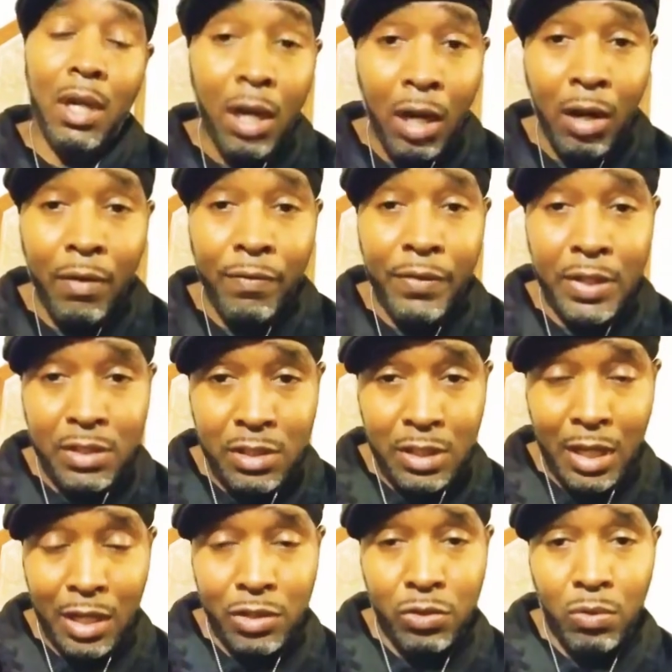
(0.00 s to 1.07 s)
of the
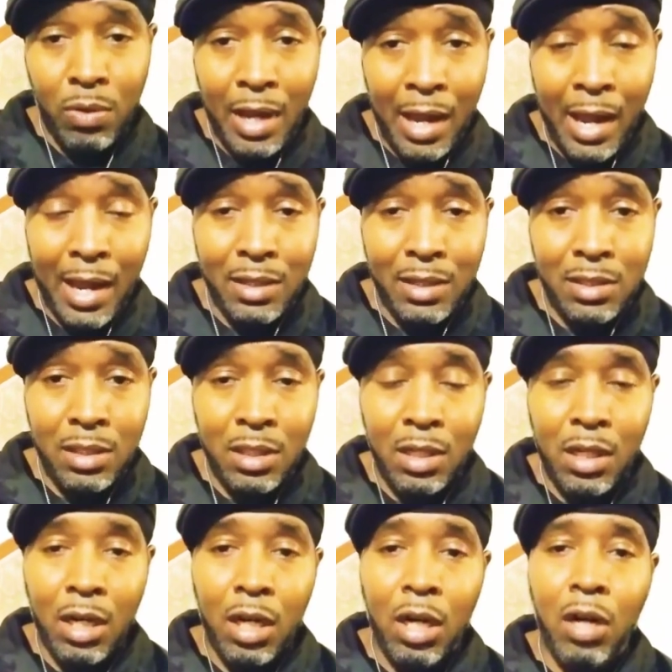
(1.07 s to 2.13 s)
sexual act
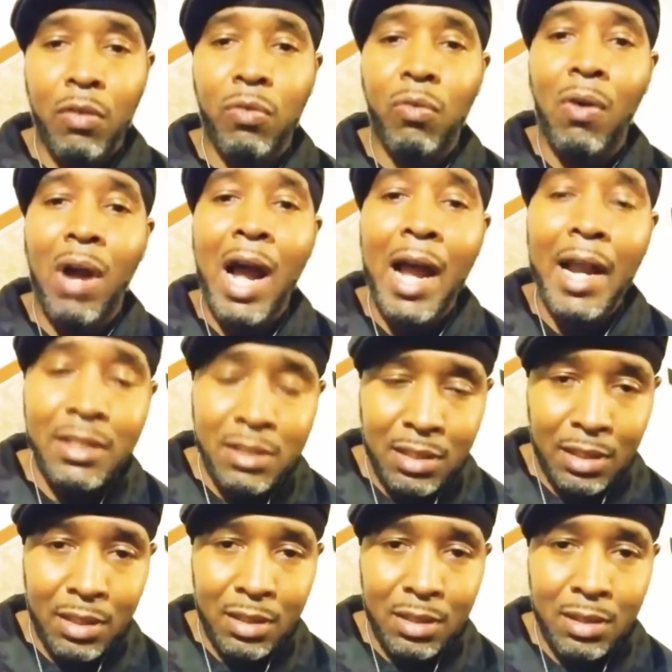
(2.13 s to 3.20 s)
of
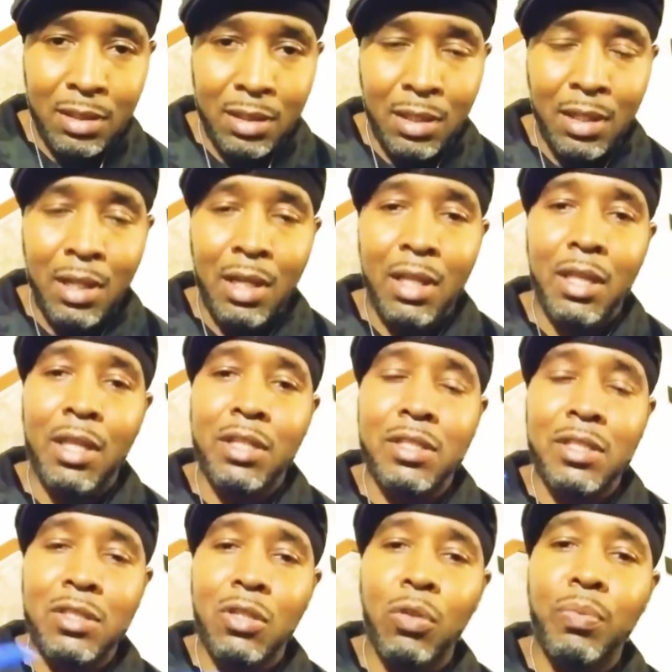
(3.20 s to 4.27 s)
rising the
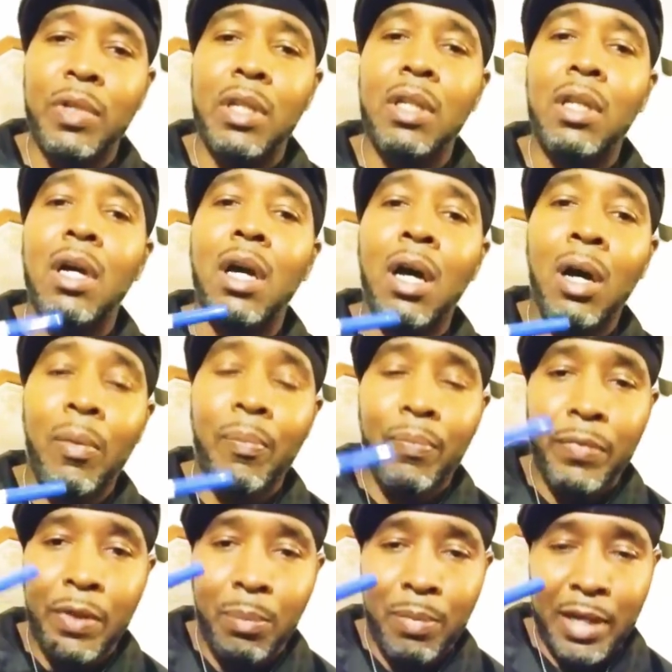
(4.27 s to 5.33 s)
serpent up
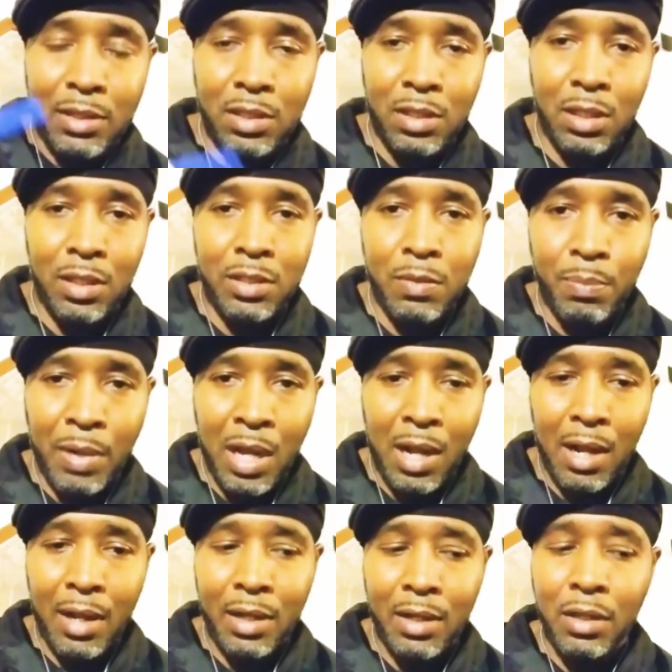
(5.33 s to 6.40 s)
the base of the
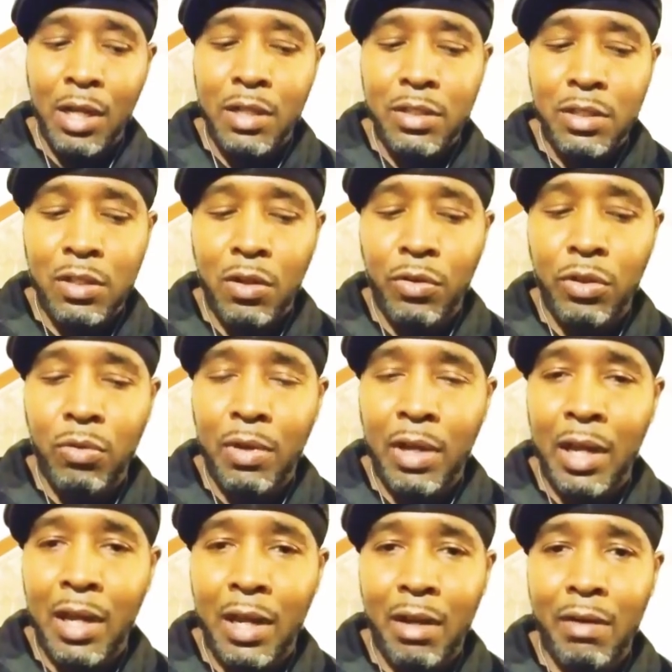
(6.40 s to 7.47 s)
spine. So you
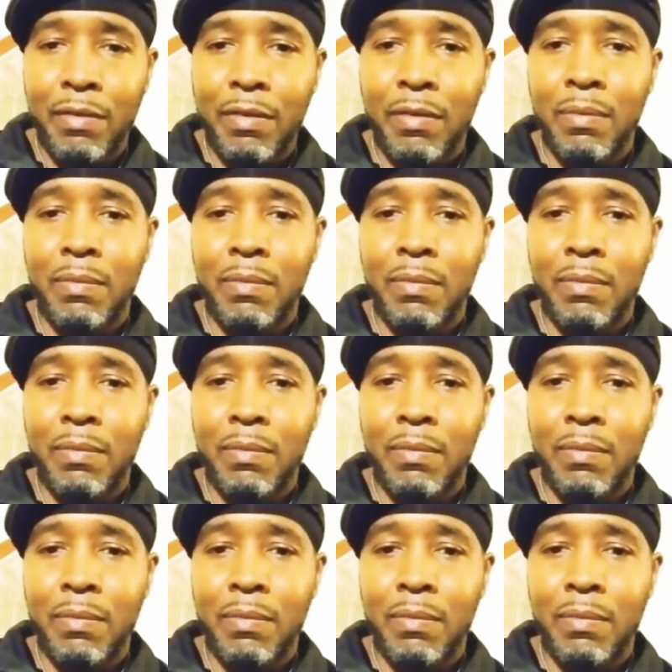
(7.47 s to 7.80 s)
have